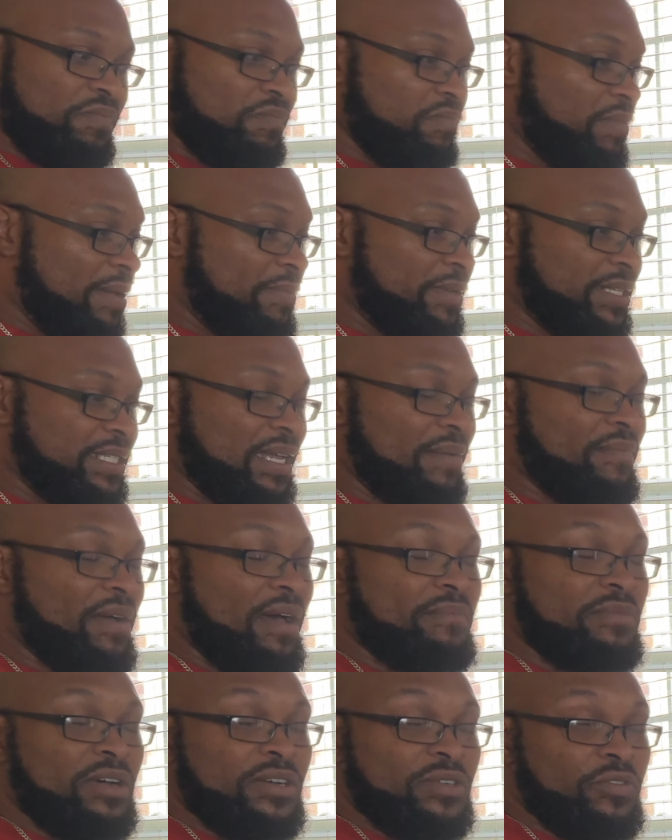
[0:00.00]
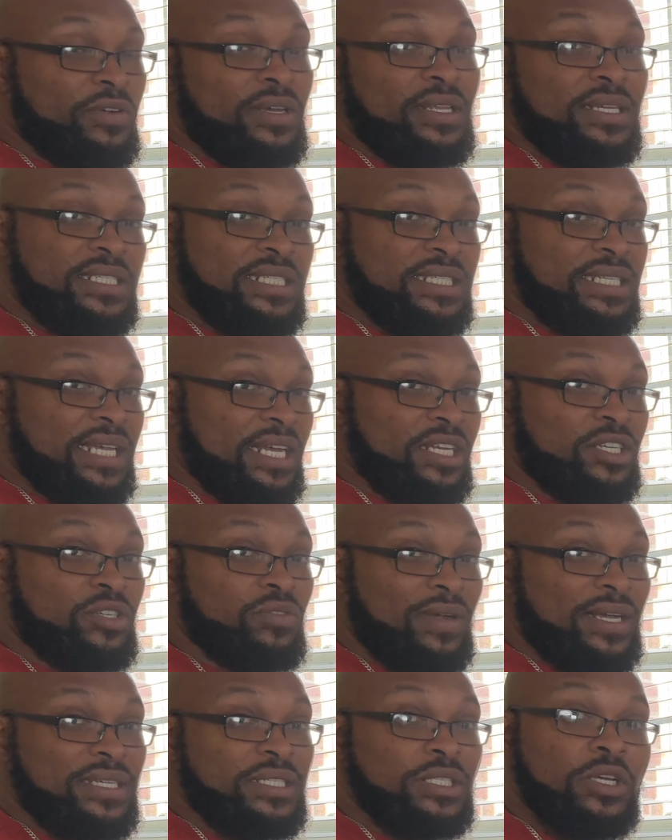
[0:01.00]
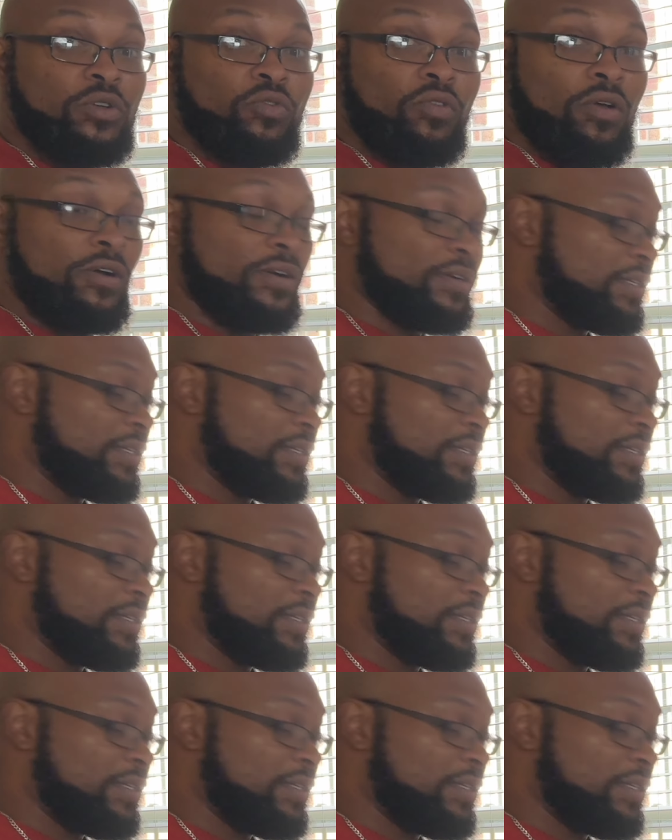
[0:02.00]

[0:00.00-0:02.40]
maybe some of them are really just interested in growing